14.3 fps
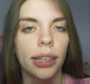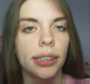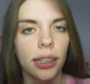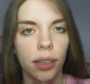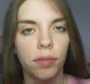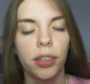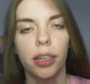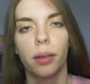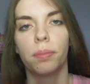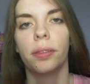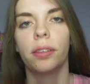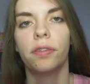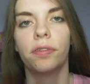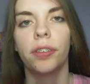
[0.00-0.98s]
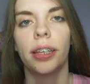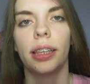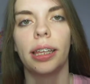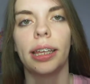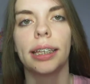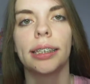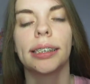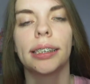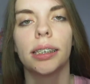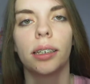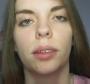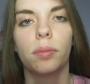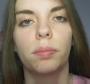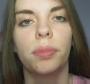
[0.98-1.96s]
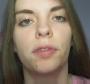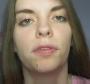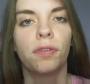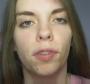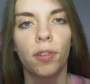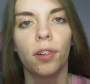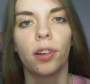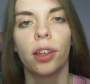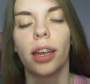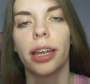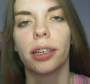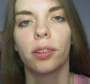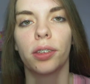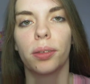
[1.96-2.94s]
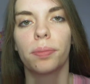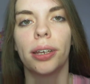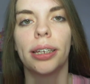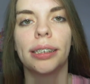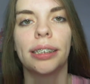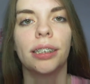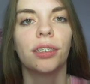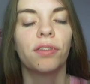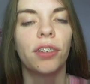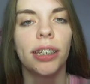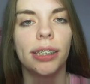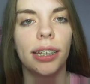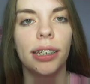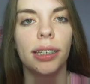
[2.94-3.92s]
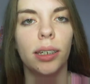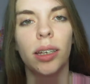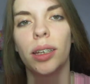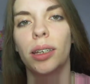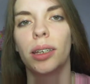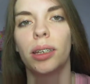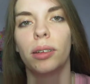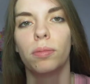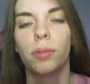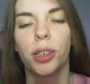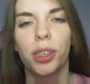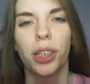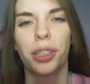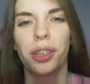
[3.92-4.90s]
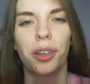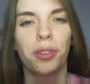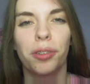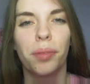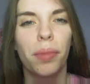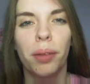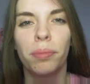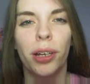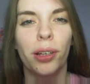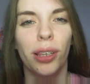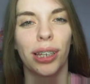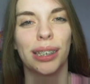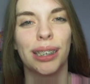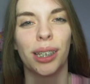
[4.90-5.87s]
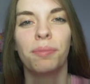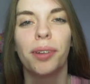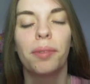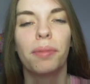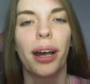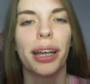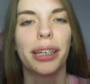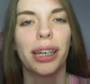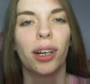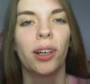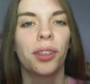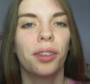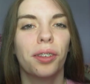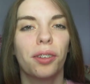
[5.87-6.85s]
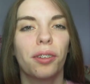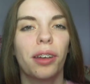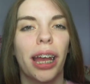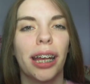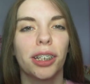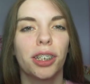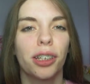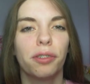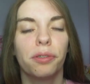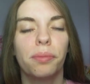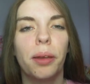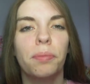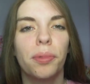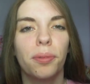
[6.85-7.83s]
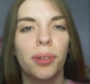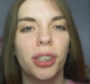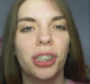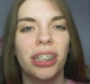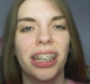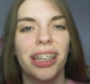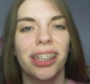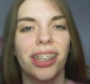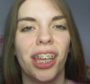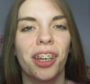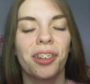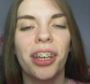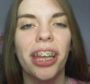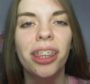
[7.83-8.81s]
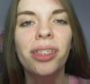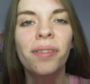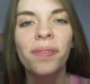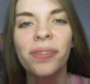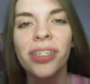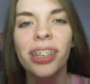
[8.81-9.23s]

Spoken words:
did have a couple of fillings before I got the braces fitted, which I know are in my molars somewhere, but I can't actually remember which teeth they're in,